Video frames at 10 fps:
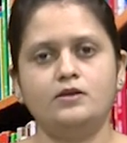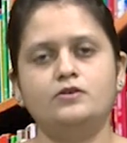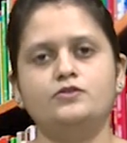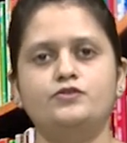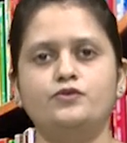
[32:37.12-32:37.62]

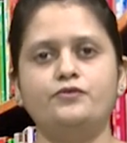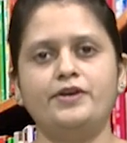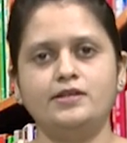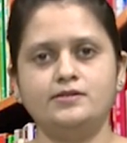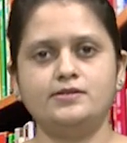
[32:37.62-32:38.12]
So
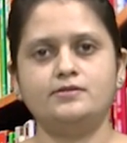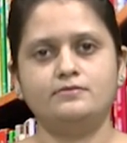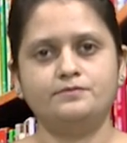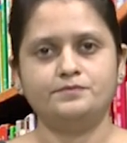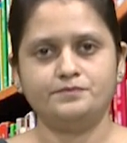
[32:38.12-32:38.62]
friends,
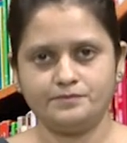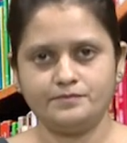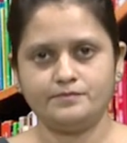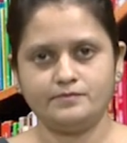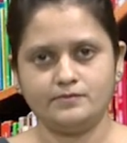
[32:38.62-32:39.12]

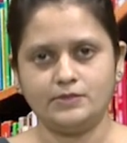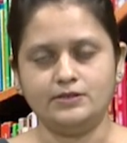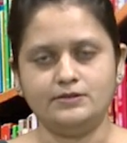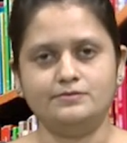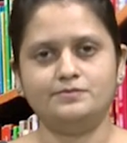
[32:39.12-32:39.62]

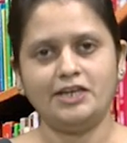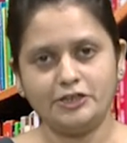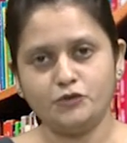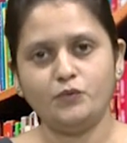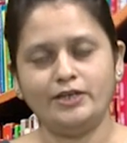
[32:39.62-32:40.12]
thank
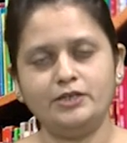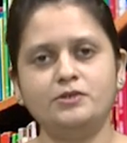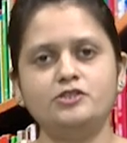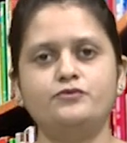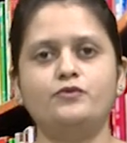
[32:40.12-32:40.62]
you very
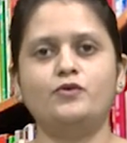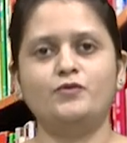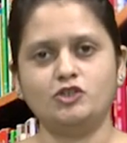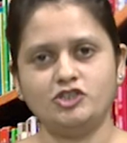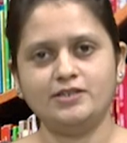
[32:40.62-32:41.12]
much for
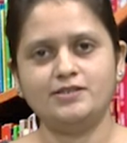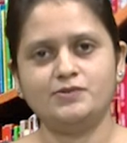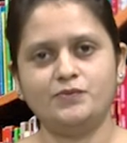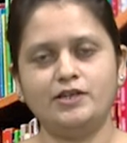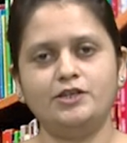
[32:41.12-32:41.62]
watching this
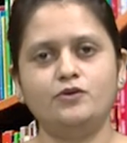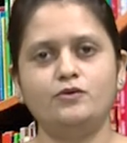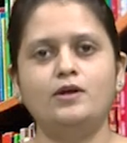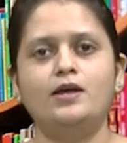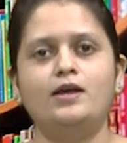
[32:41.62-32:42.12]
video.
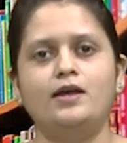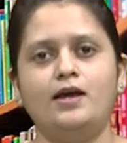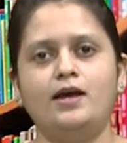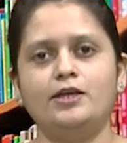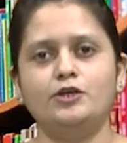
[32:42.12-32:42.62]

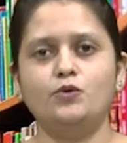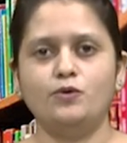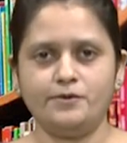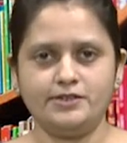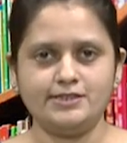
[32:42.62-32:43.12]
I hope
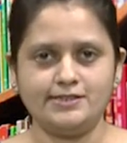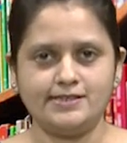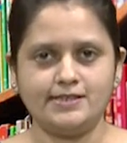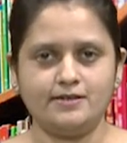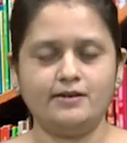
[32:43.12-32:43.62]
it has
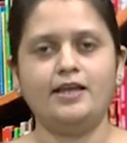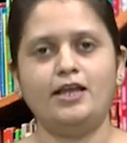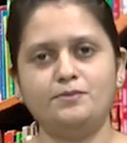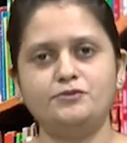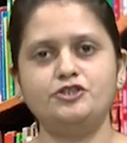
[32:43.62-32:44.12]

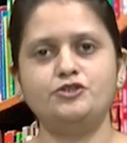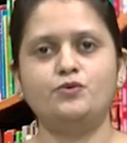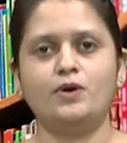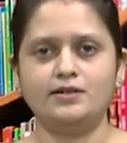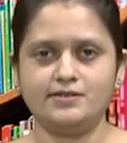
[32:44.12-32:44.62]
helped you
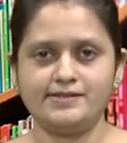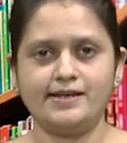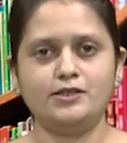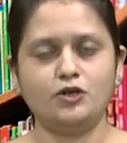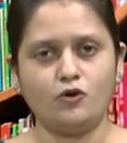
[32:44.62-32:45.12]

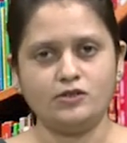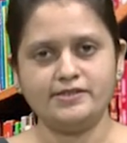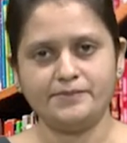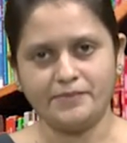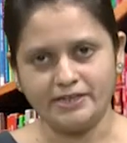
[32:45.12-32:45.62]
understand the
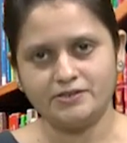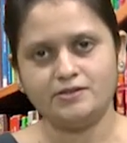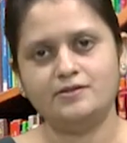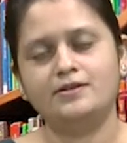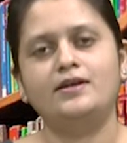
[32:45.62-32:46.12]
concept better,
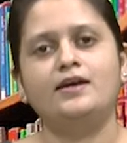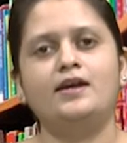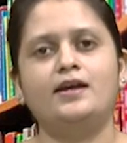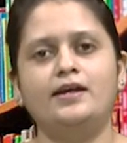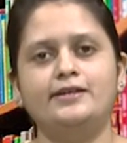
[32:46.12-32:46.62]

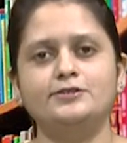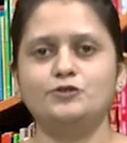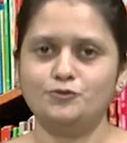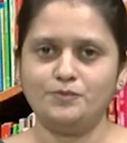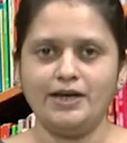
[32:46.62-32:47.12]
and
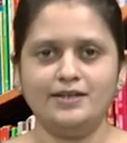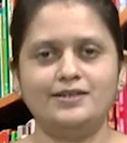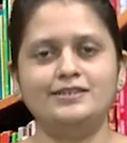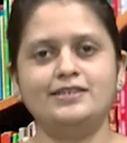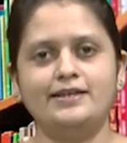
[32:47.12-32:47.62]
goodbye
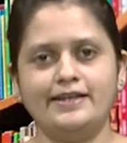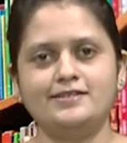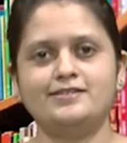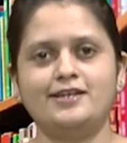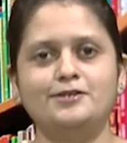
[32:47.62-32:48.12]
until next
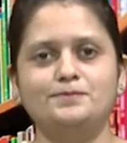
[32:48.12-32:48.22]
time.